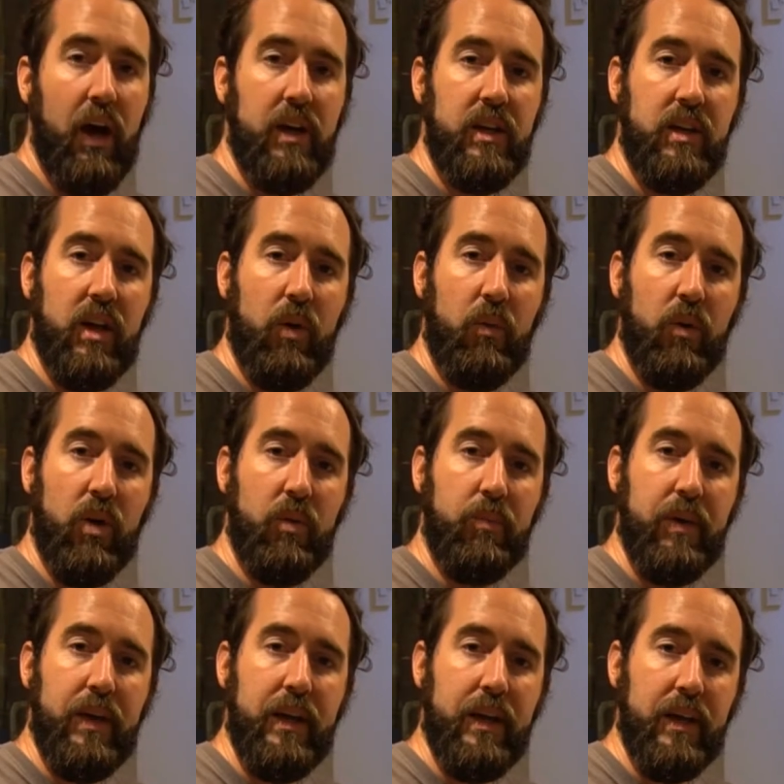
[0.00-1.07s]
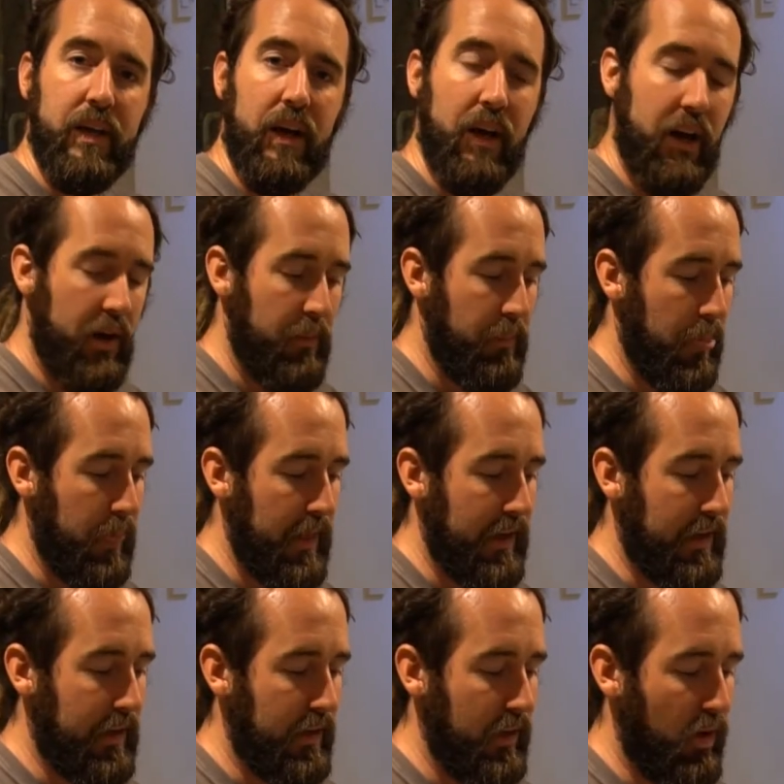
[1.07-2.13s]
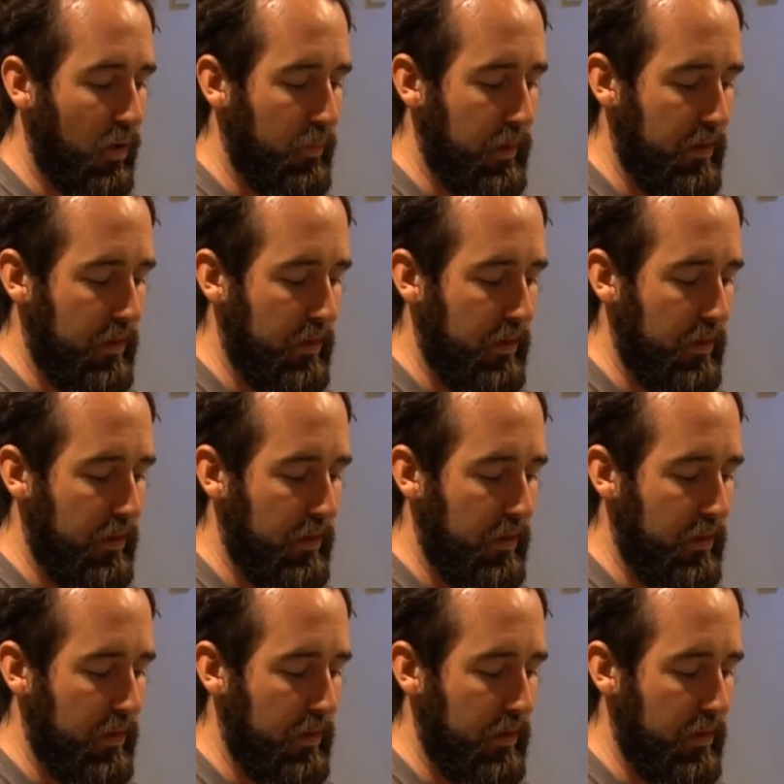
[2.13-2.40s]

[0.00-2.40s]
you don't want to be taking the old